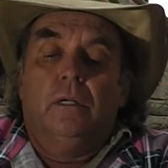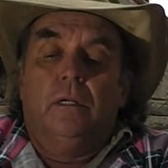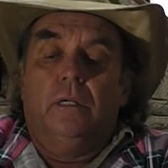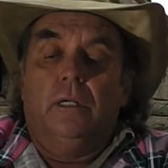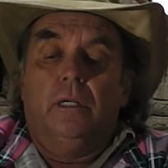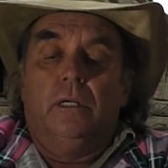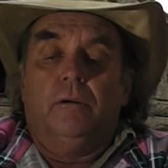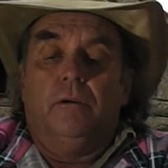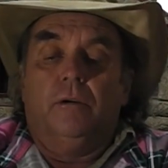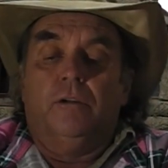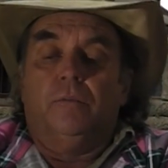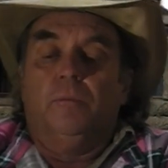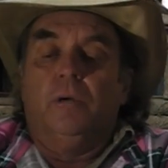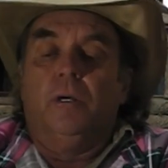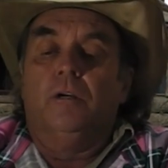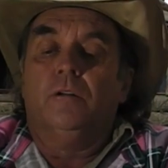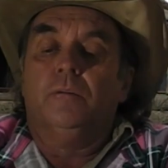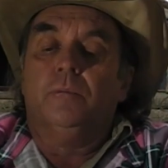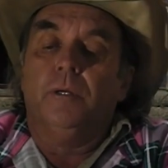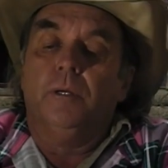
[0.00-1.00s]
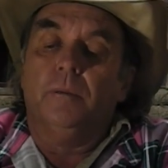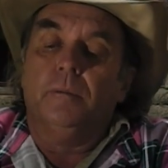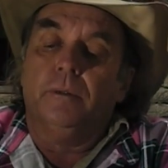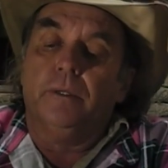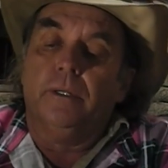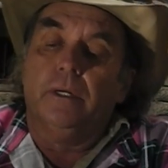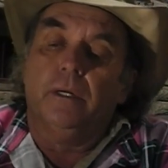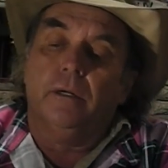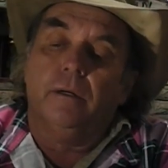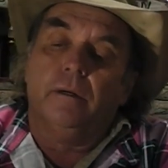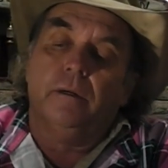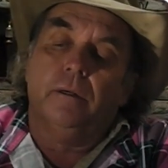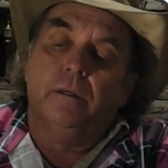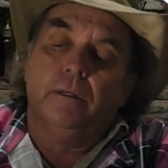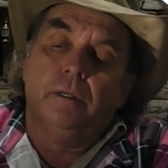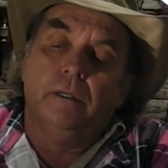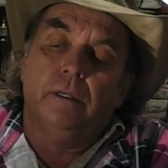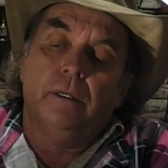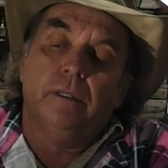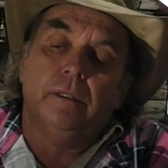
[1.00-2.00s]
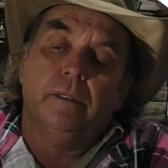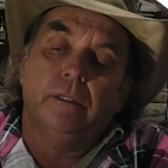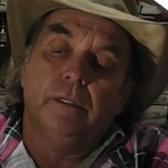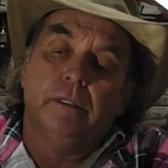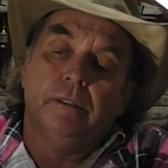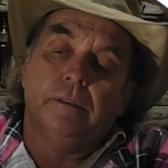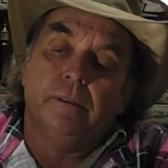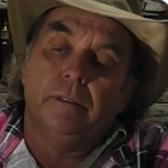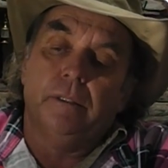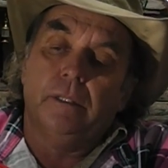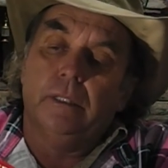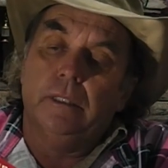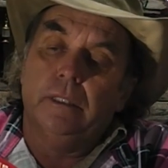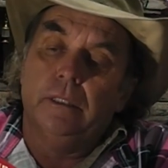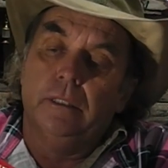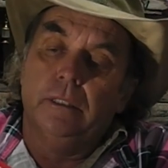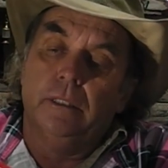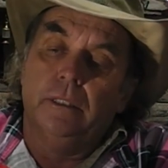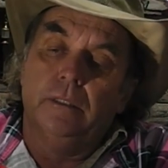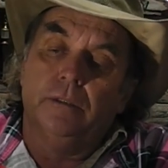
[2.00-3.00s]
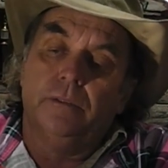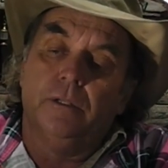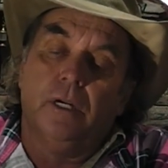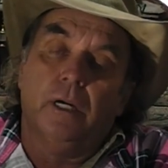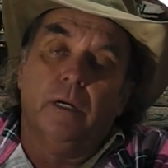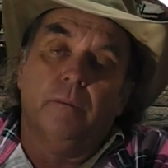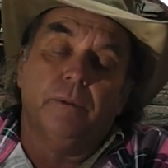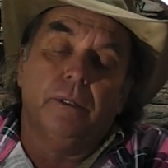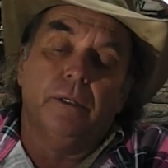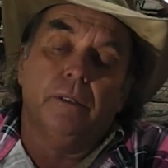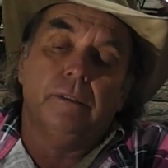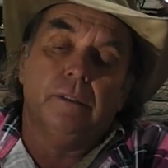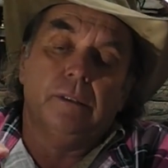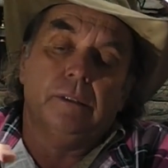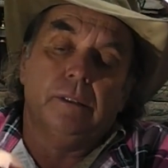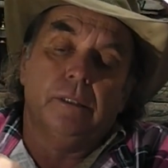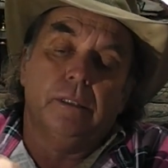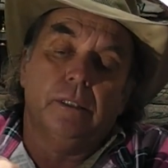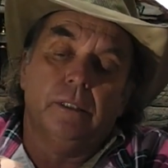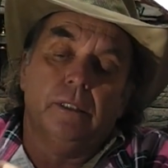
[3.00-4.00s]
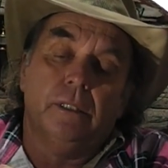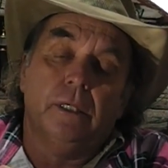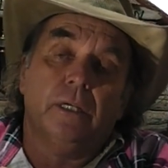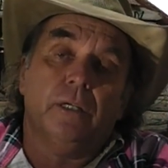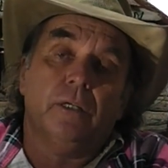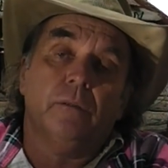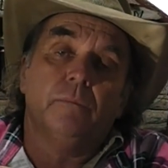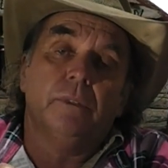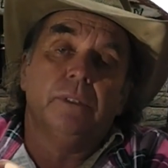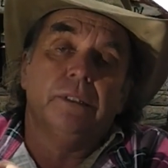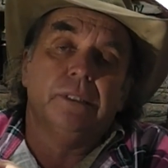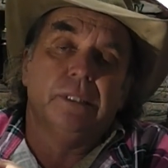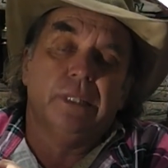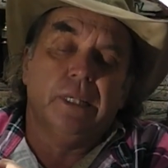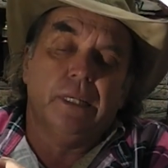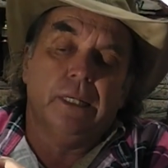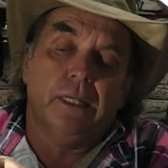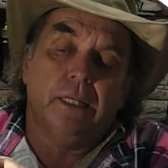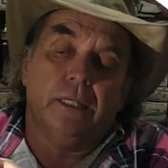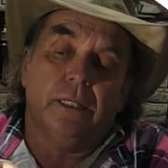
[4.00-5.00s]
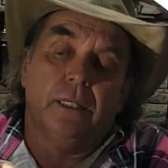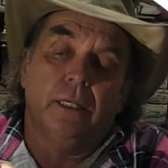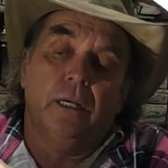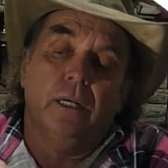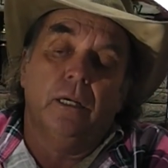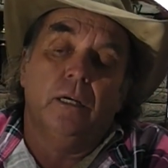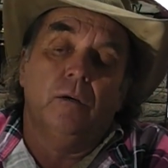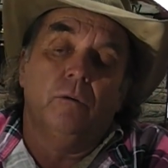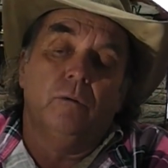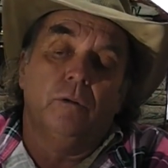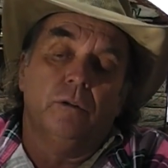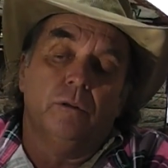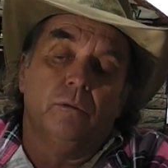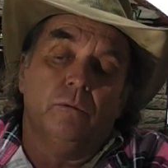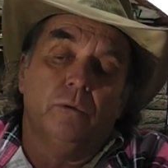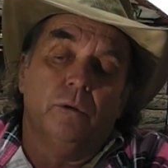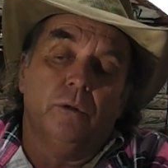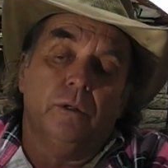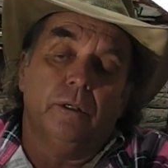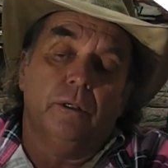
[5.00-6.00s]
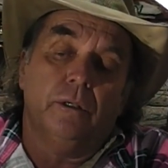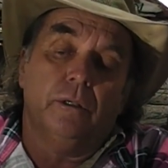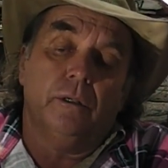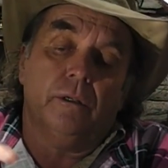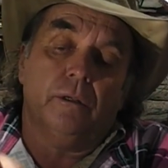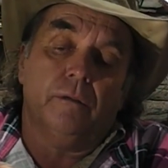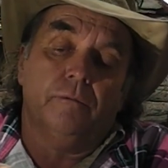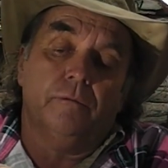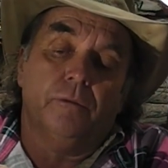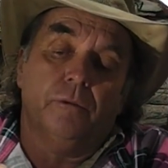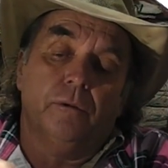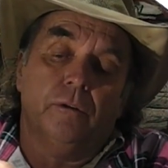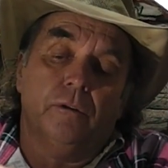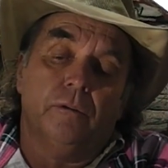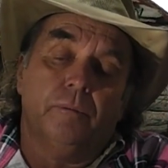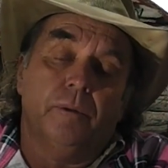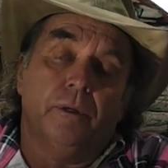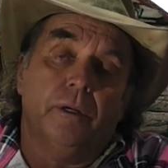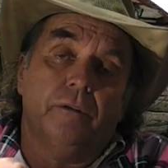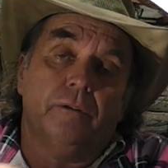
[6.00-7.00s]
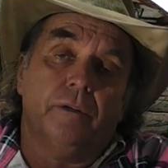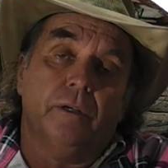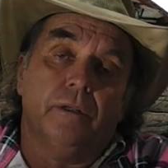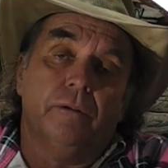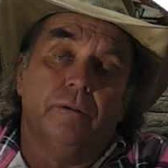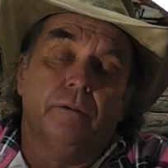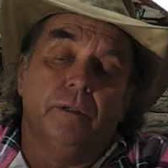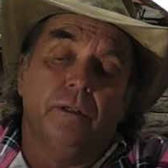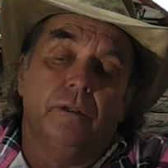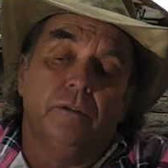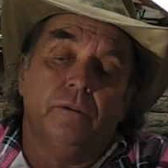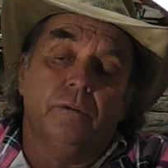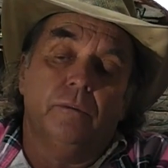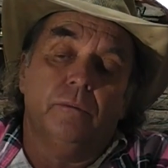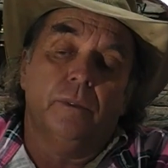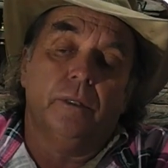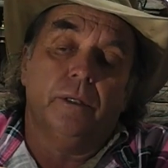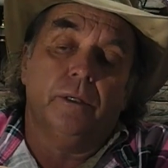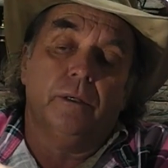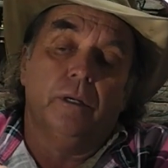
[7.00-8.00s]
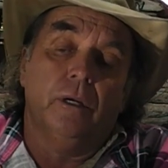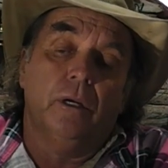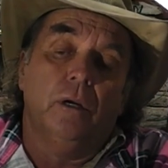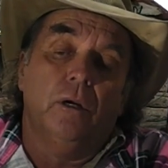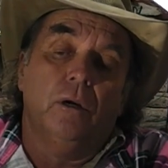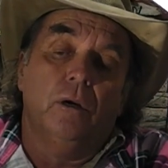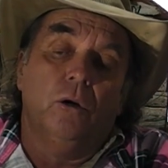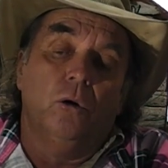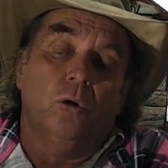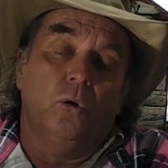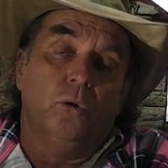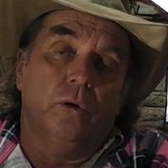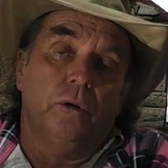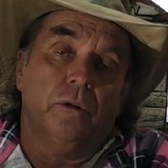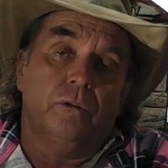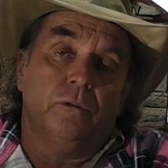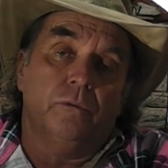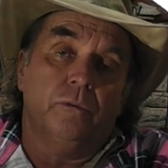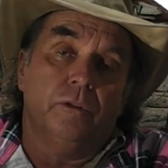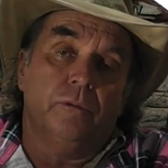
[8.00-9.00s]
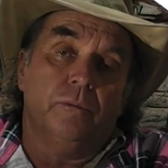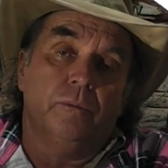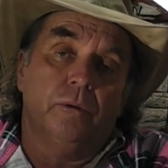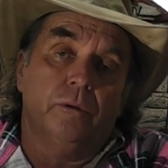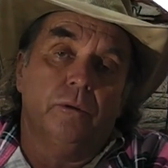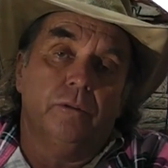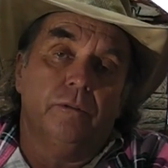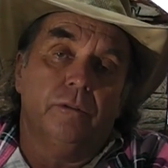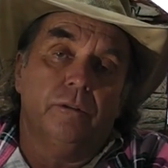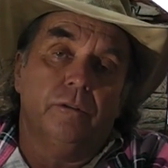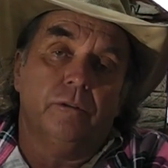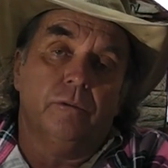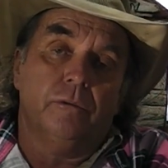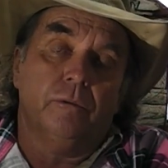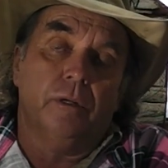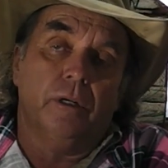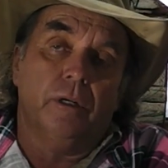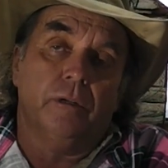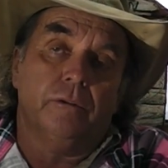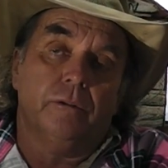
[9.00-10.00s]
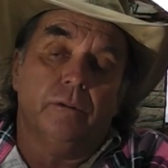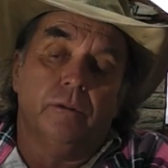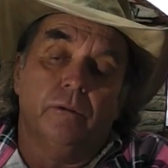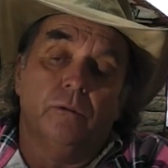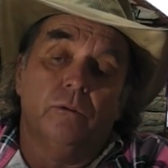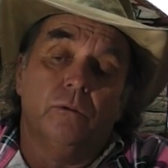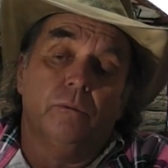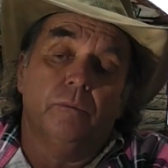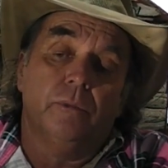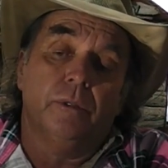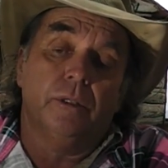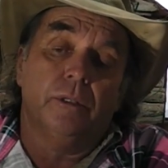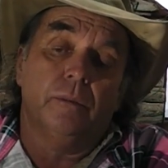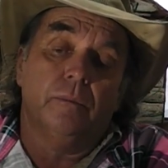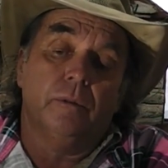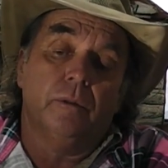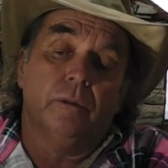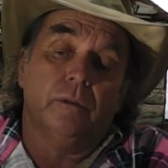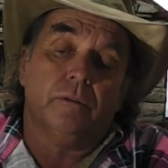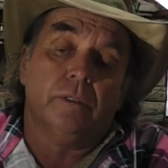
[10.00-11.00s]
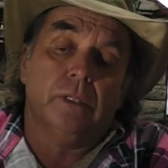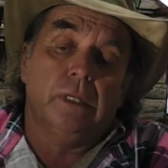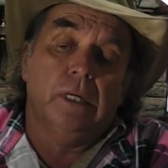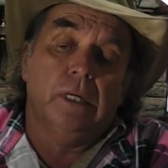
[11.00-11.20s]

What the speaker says: Now, as most people know, these little sharp edges here, they can be gnarly when you're working in a confined space under an engine bay or in a switchboard situation or a meter box,